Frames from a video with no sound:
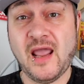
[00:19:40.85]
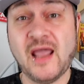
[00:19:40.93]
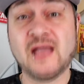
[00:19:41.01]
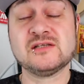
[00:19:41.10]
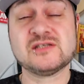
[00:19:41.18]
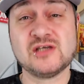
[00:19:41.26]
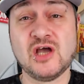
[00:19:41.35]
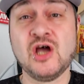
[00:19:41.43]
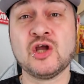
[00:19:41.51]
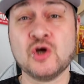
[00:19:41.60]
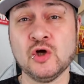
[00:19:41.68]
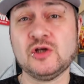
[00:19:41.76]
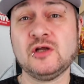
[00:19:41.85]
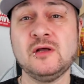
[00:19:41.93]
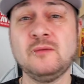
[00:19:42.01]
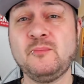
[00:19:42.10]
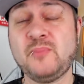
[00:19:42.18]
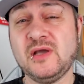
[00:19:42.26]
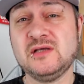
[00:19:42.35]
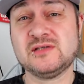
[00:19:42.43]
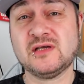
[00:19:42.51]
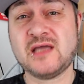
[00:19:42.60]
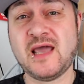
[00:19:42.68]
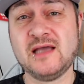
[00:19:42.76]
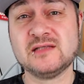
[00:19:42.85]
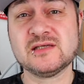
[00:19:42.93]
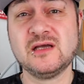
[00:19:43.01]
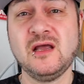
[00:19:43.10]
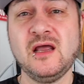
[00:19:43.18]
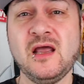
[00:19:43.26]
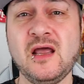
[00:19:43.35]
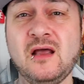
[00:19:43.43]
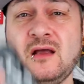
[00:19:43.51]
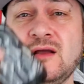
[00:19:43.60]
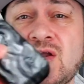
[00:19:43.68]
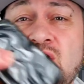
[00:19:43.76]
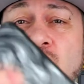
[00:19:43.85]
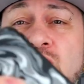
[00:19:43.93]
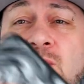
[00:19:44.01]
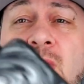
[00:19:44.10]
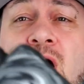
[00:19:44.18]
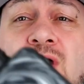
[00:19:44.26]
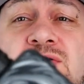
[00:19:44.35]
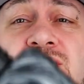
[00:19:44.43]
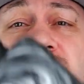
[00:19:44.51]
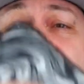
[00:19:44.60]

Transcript: it's a good piece of kit. Good mod,